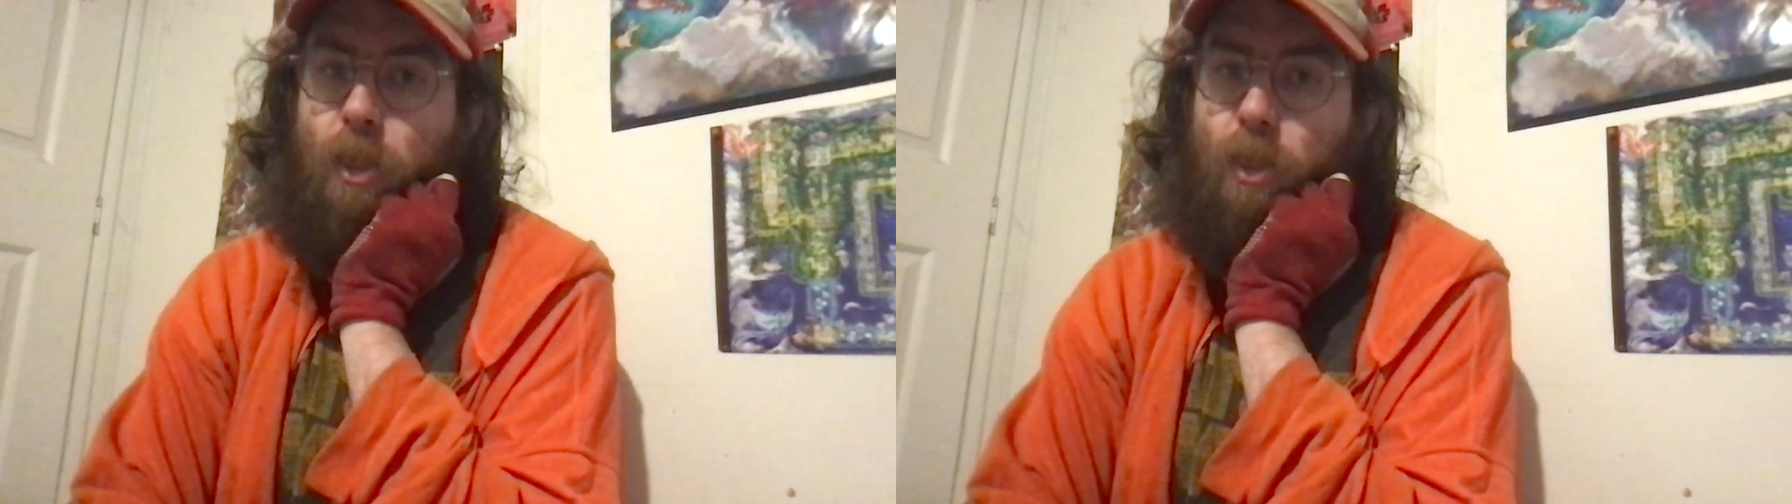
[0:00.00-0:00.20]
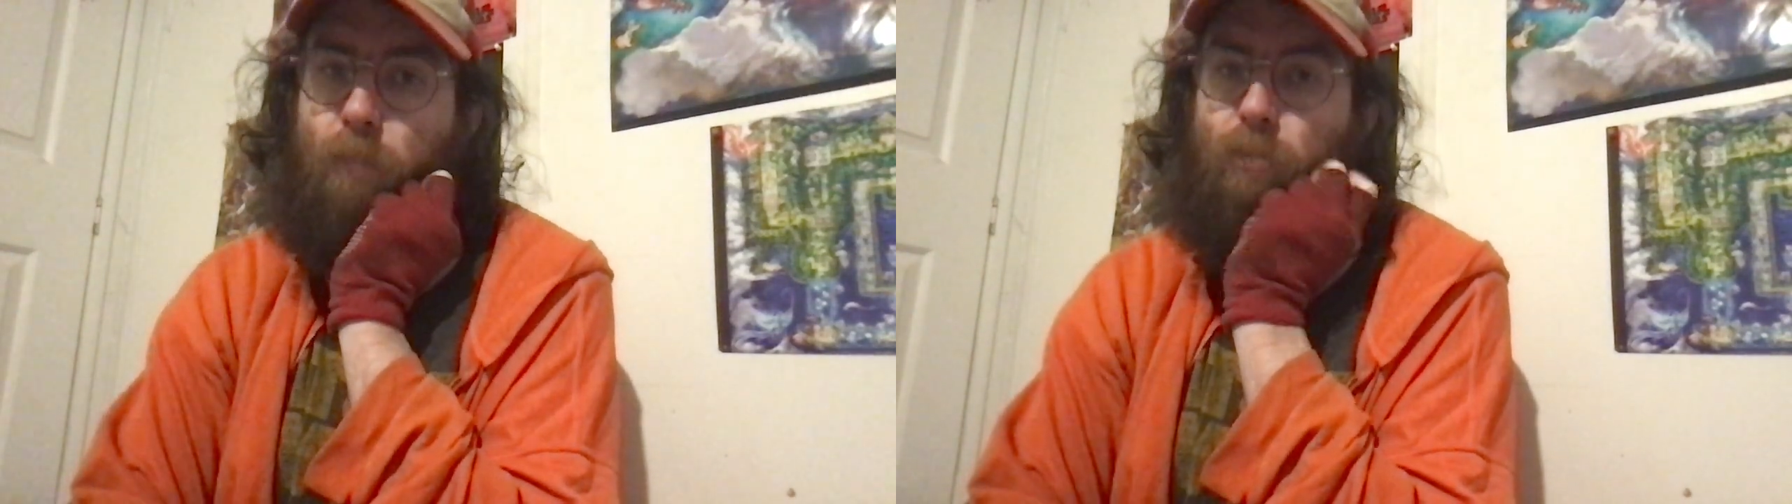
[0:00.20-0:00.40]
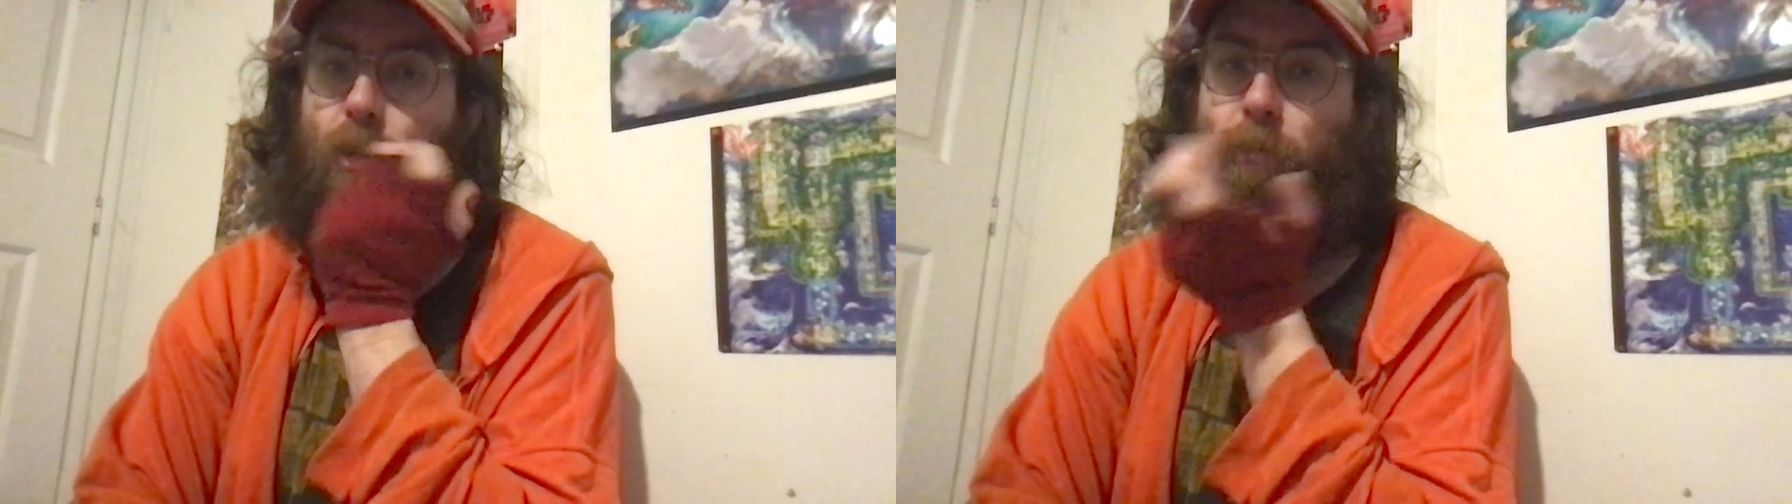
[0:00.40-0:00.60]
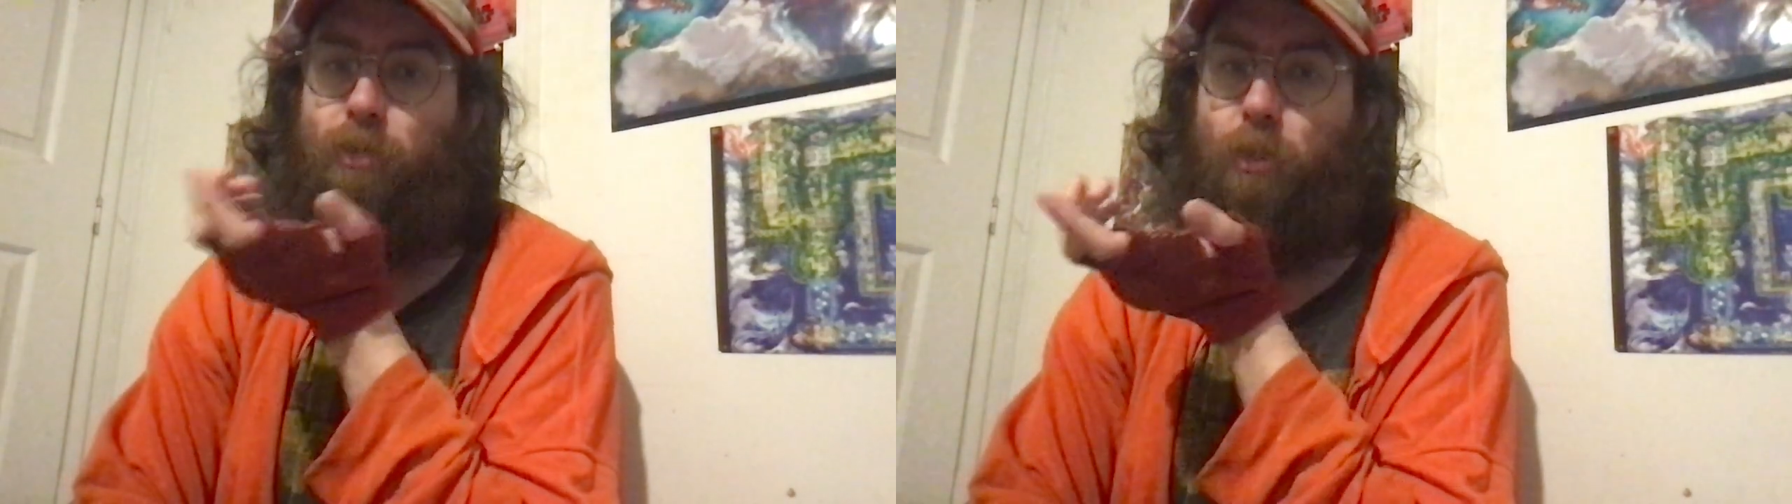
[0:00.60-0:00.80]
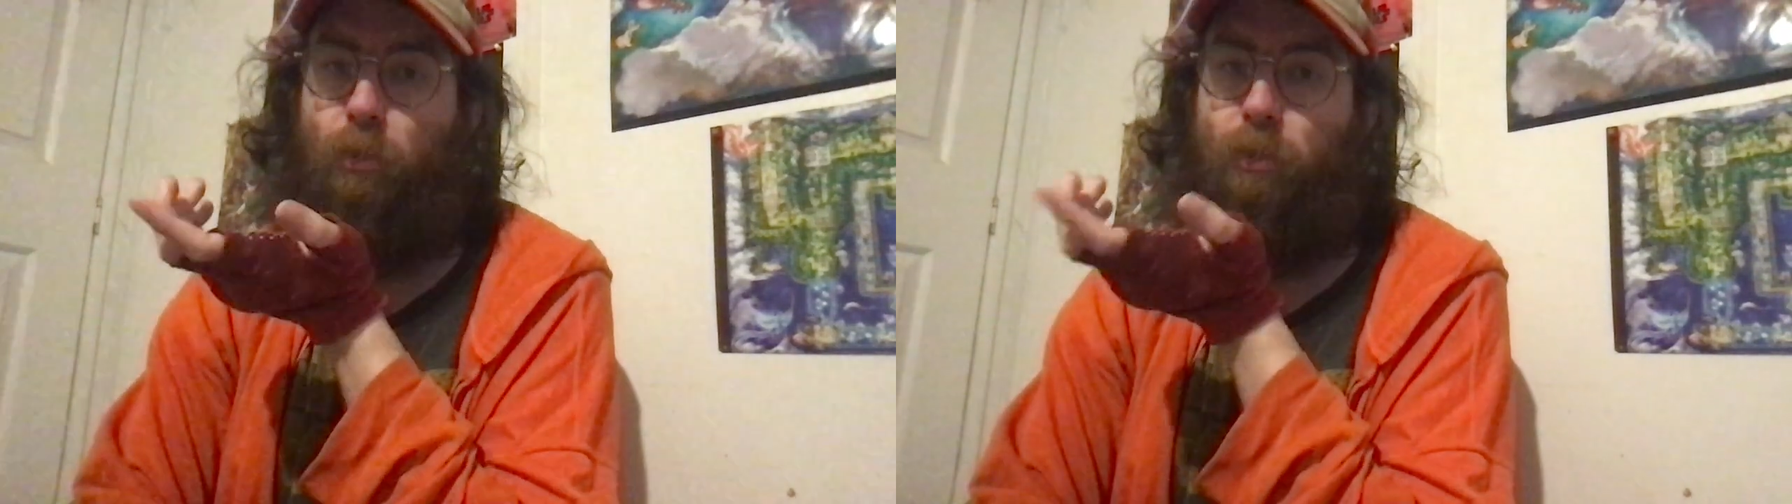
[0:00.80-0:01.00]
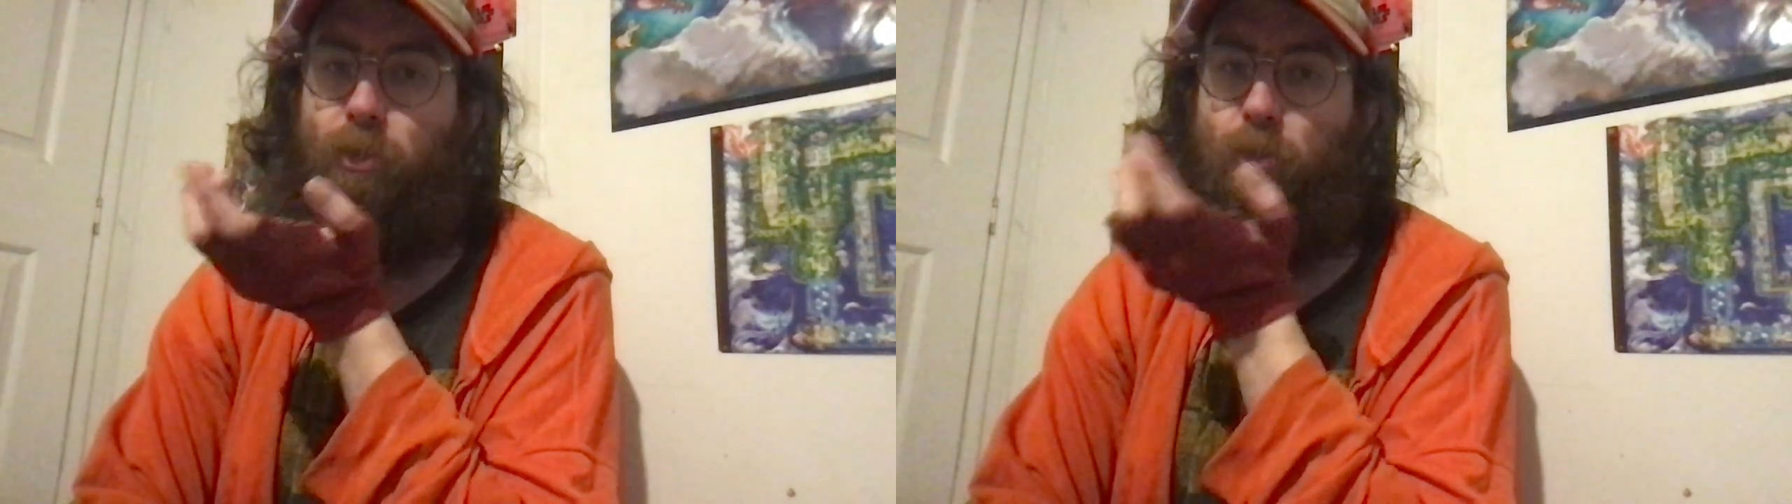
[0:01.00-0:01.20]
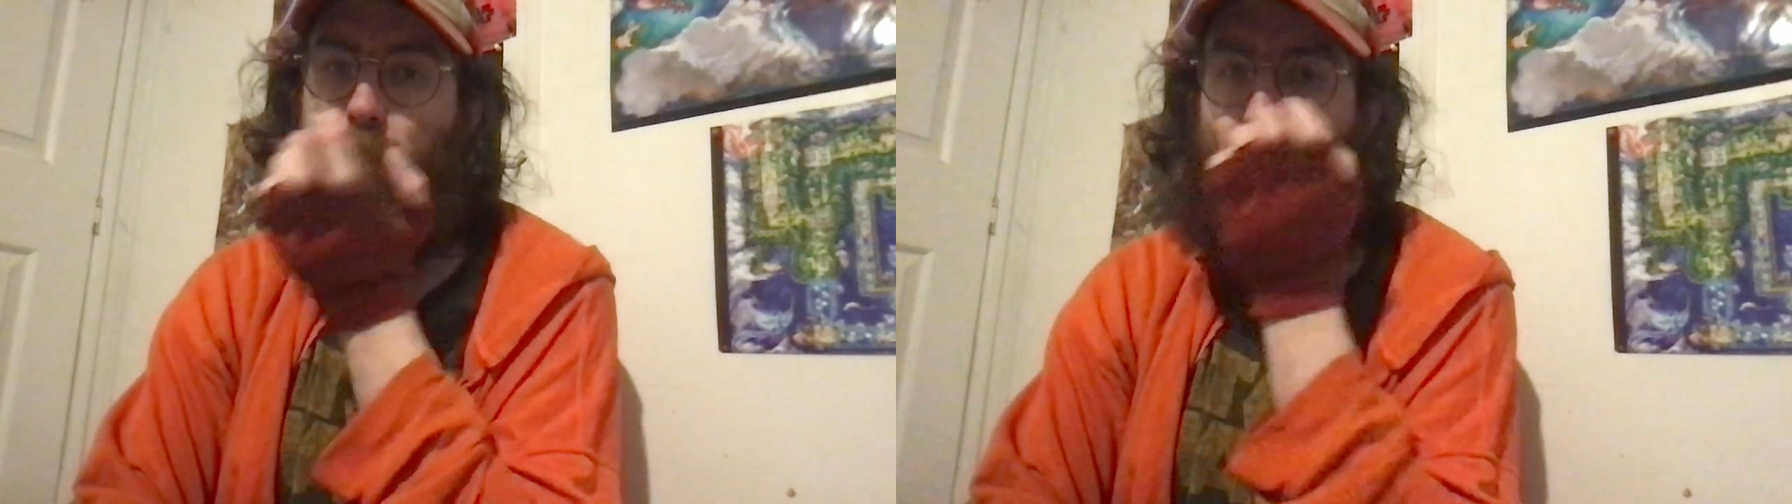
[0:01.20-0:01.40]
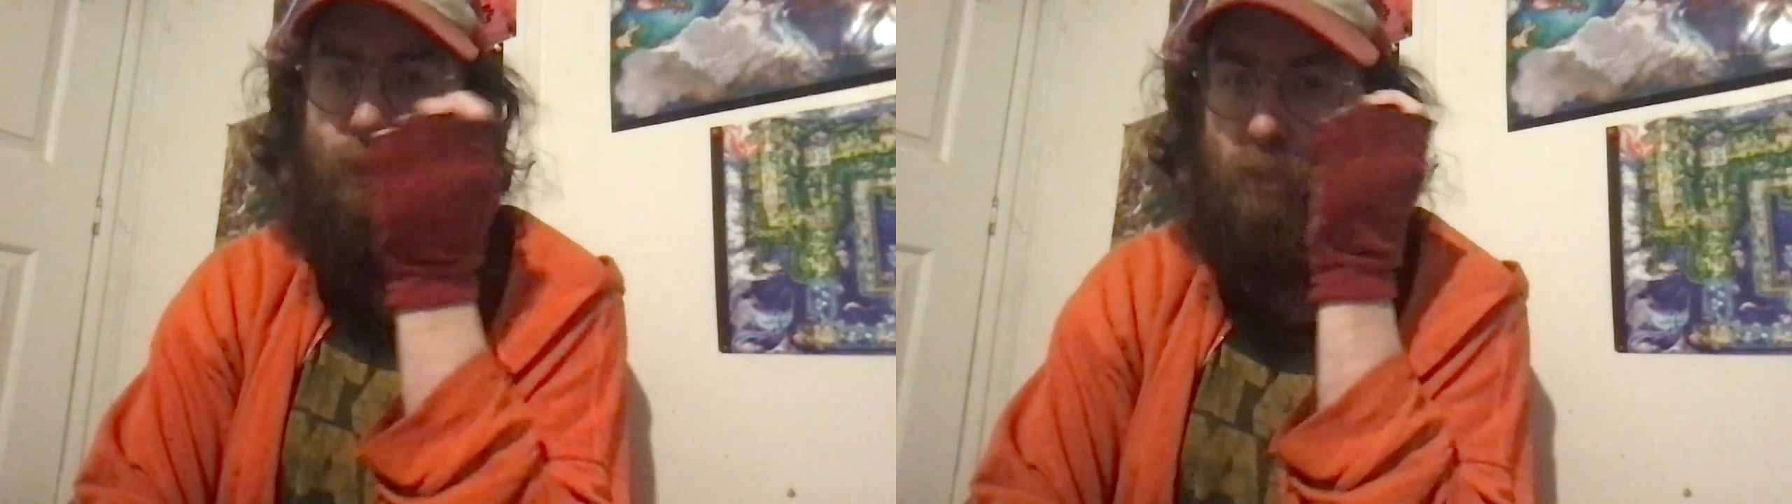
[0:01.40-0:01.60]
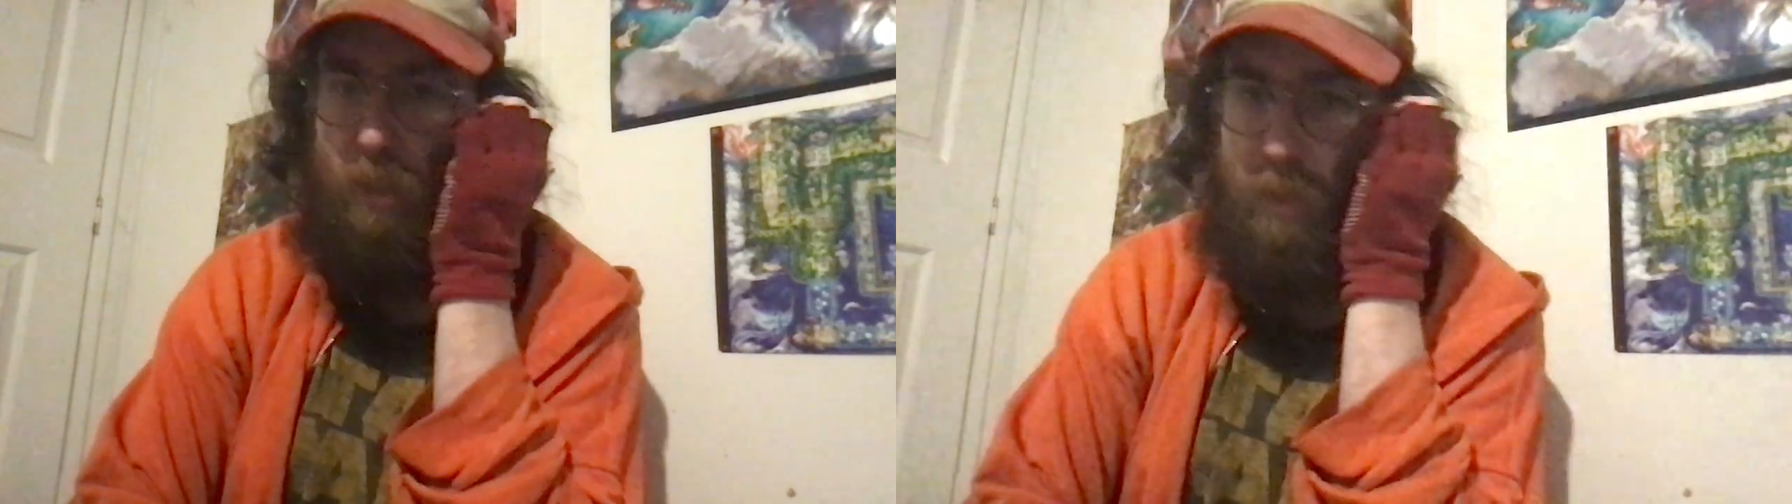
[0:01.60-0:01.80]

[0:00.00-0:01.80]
The problem is not only is so busy,